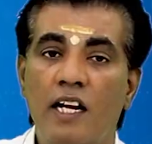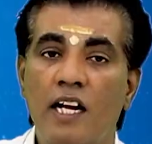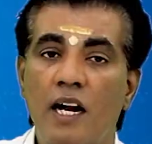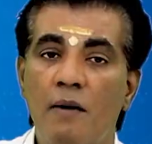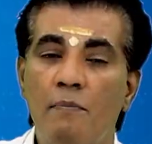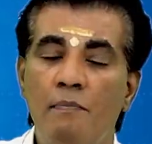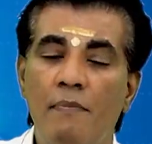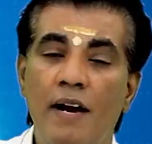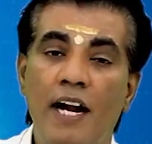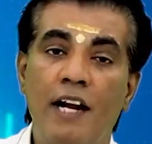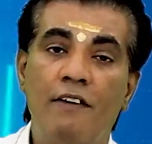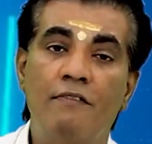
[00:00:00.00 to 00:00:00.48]

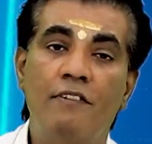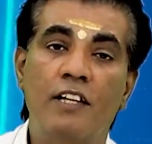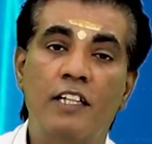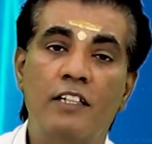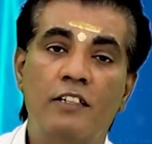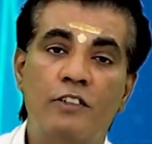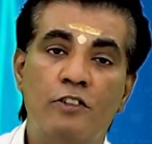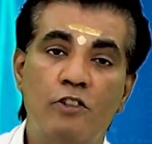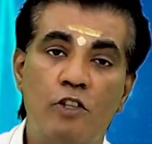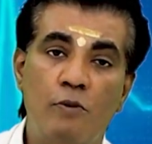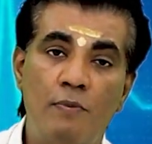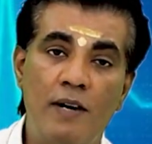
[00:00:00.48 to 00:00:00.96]
combined with
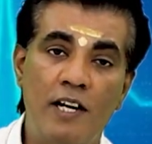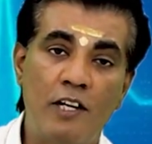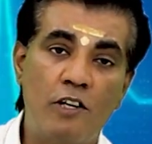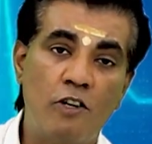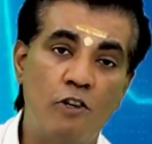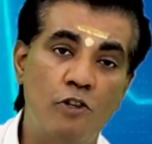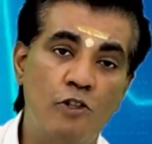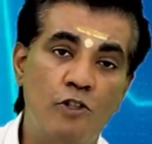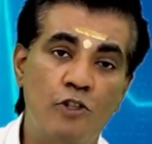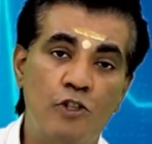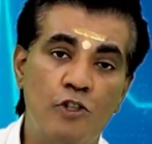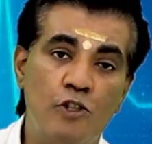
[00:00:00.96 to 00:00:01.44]

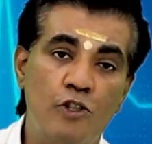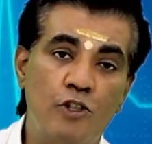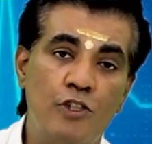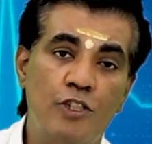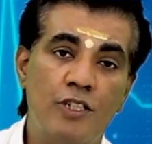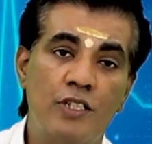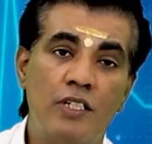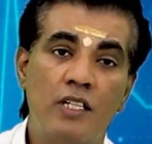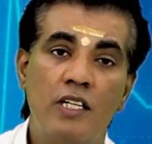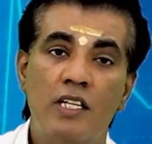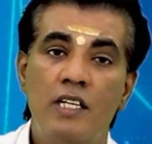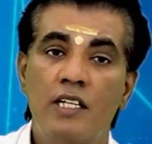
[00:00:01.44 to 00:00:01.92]
tobacco
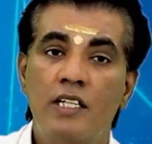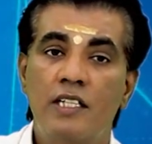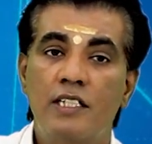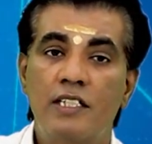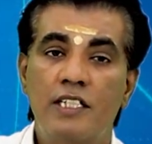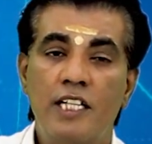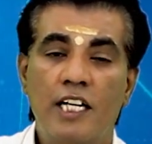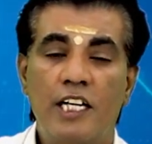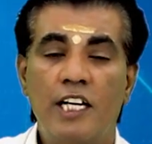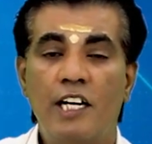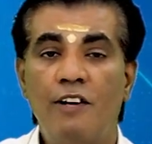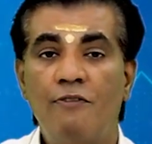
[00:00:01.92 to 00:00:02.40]
use,
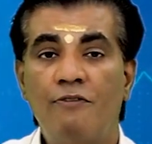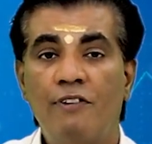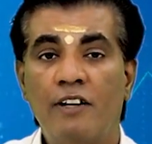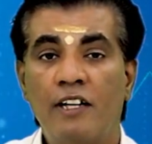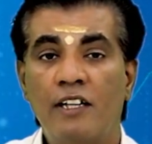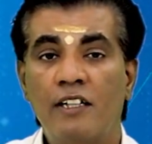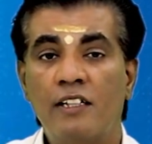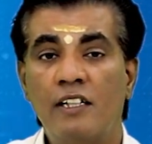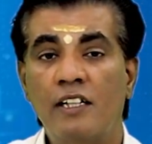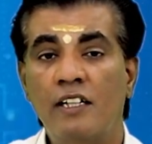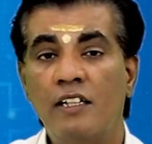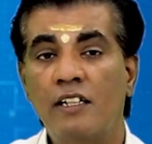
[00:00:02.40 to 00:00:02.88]

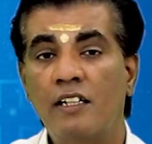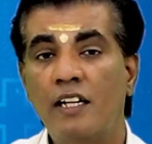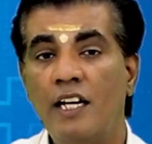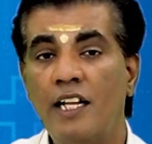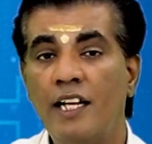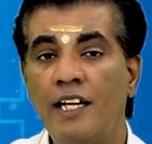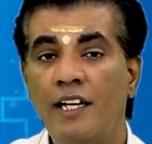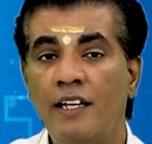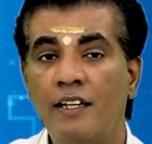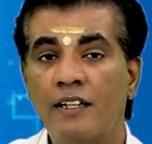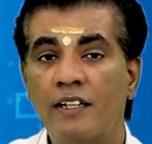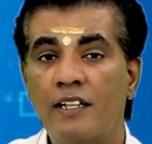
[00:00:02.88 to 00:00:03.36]

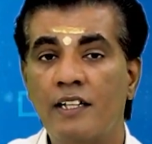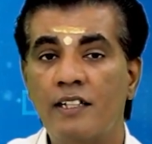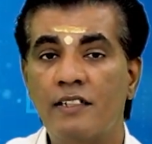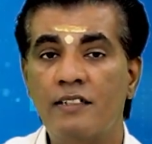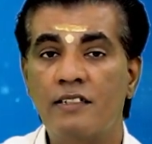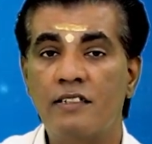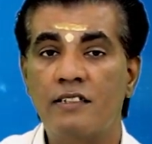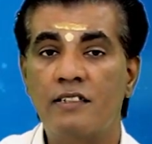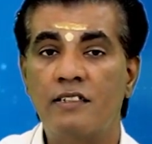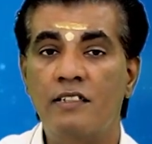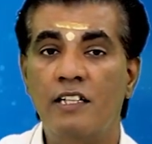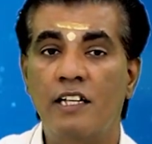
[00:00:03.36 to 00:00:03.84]
significantly
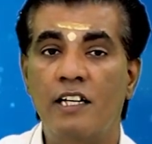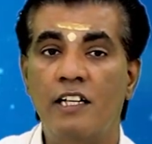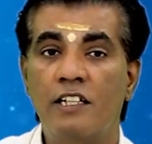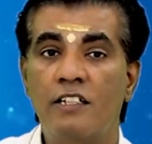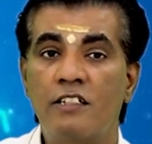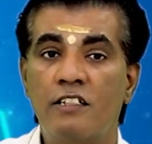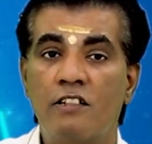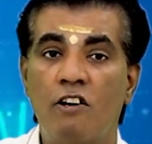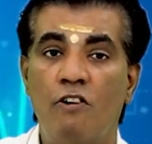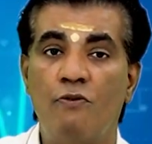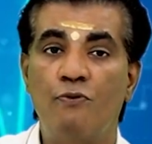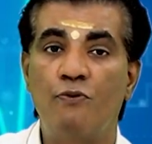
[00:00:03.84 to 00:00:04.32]
increases the
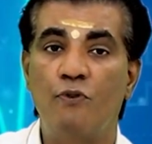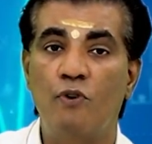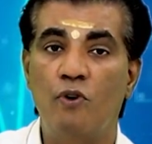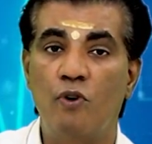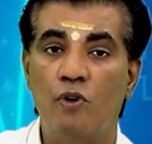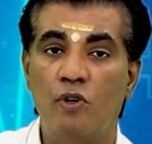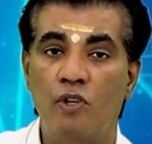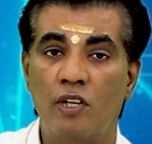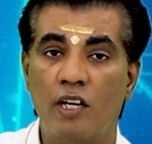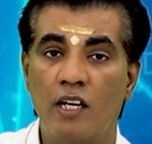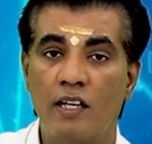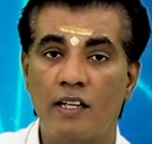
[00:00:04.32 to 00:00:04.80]
risk of
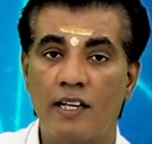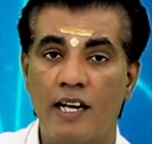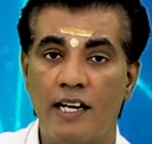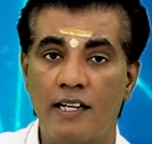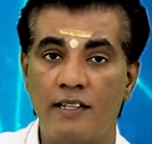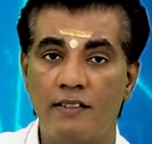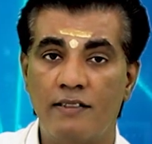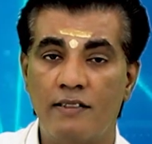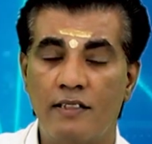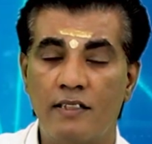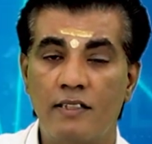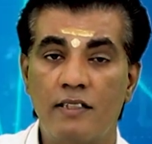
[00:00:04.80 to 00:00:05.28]
oral
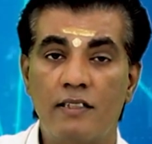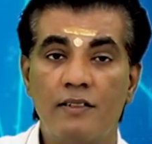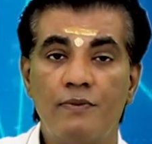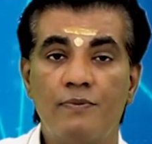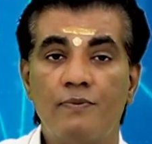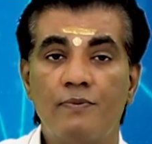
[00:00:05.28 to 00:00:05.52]
cancer.